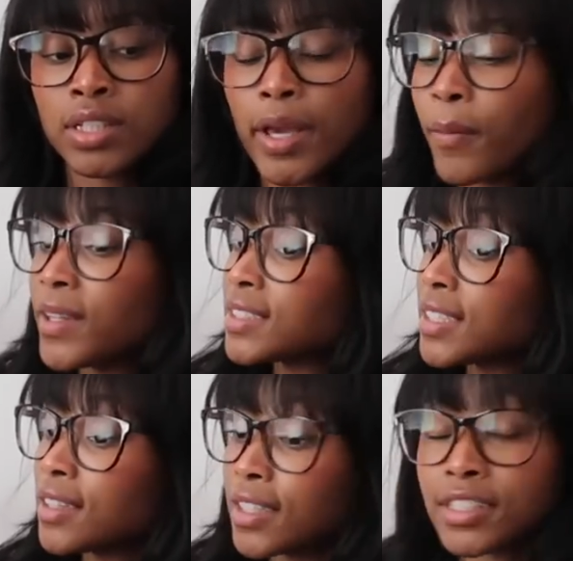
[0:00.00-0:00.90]
it
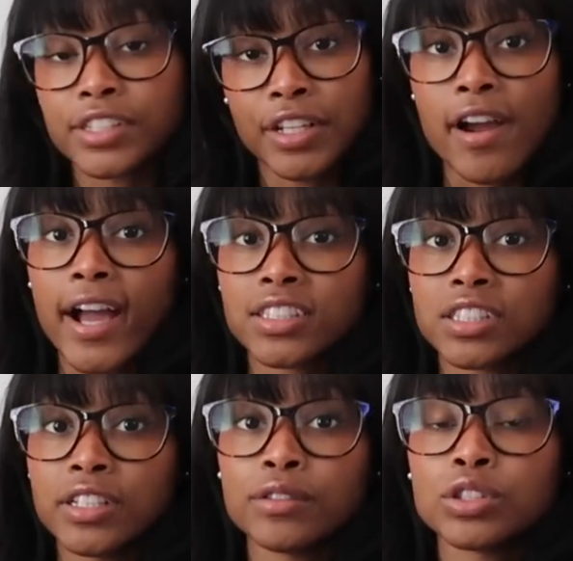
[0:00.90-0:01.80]
wasn't this year
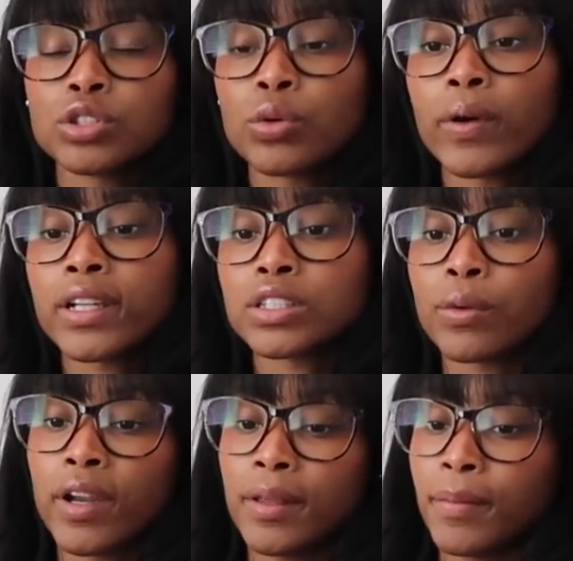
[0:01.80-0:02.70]
actually, it was
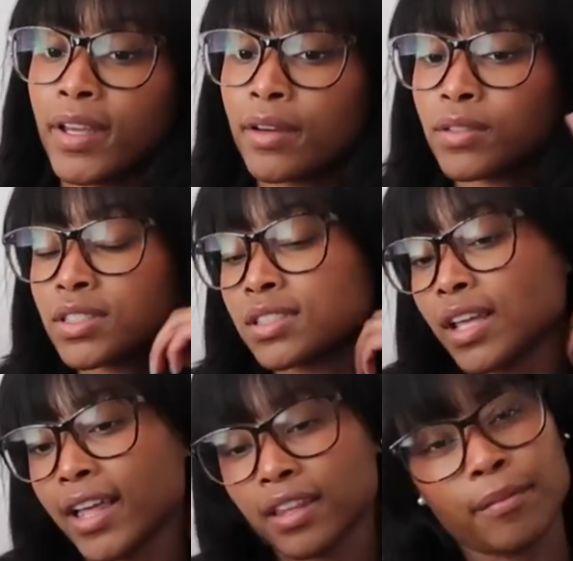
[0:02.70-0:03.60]
2020, but it was,
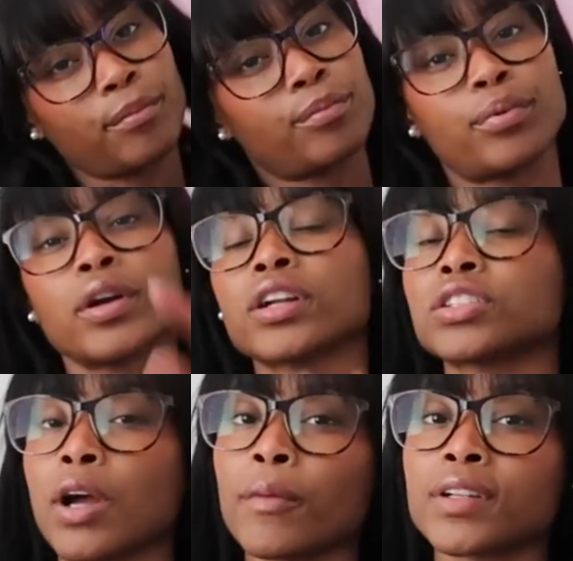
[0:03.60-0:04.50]
I'm pretty
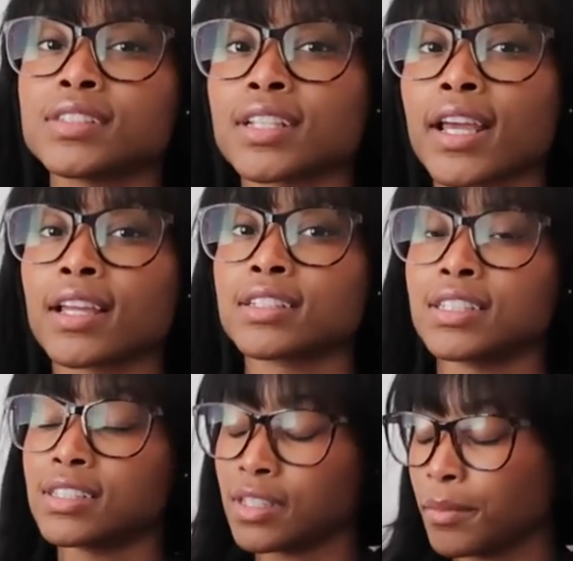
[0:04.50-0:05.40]
sure, I want to say
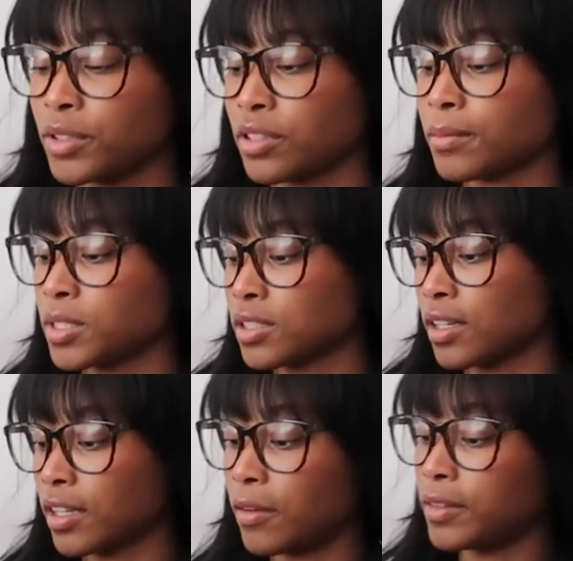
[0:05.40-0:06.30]
December, so I'm just
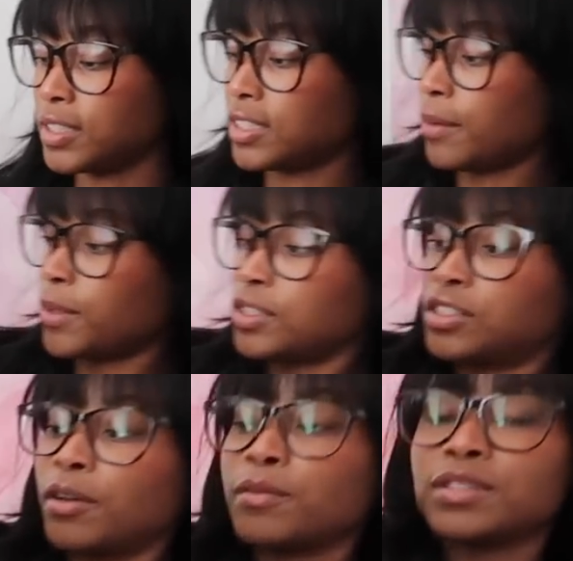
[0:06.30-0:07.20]
gonna go with December. So
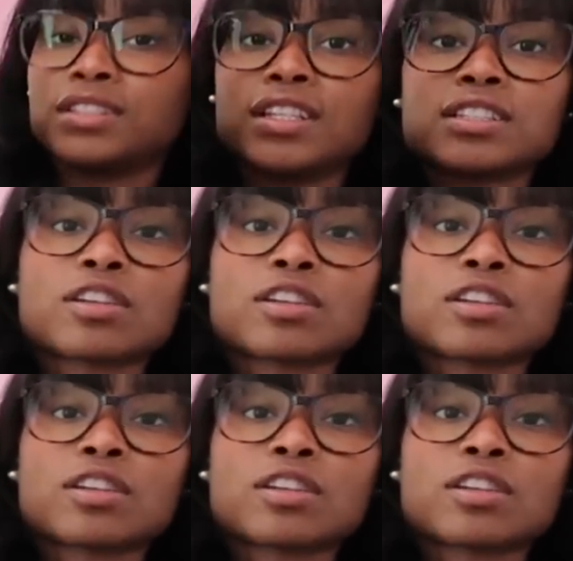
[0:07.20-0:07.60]
it was this